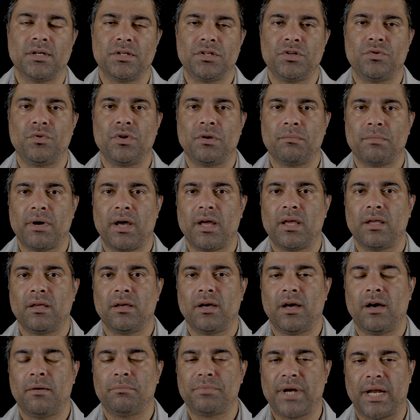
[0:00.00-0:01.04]
during my
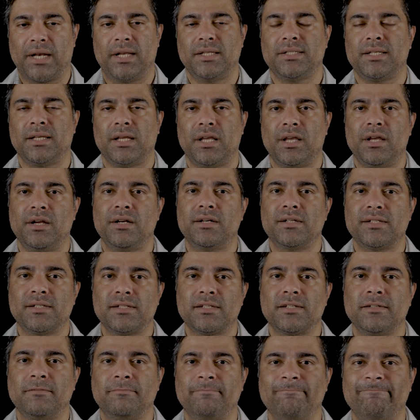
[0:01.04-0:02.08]
practicing
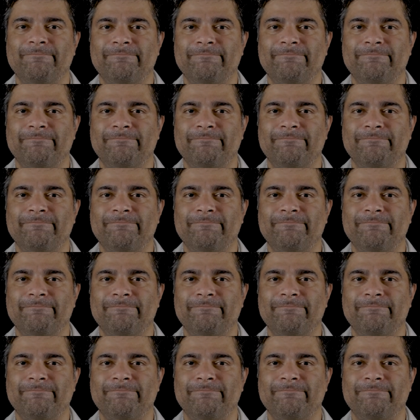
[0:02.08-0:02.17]
years.